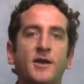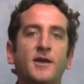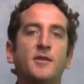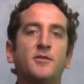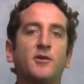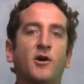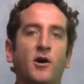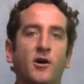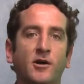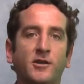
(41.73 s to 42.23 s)

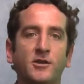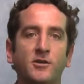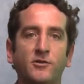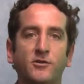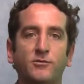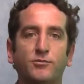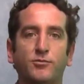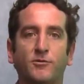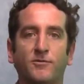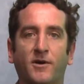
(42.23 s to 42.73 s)
The Oculus
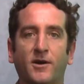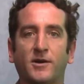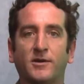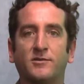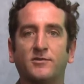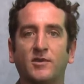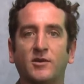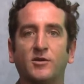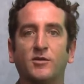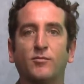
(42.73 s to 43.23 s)

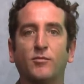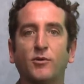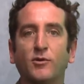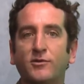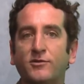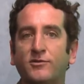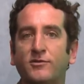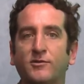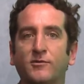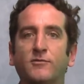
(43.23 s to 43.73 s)
provides an
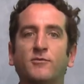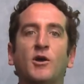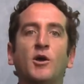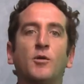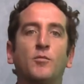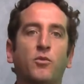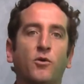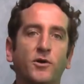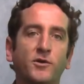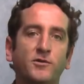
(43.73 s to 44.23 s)
immersive,
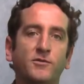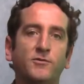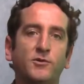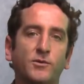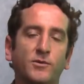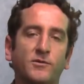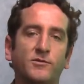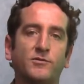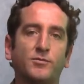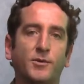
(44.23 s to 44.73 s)
point-of-view
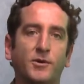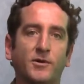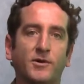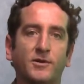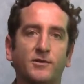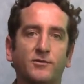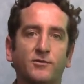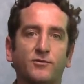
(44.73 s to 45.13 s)
experience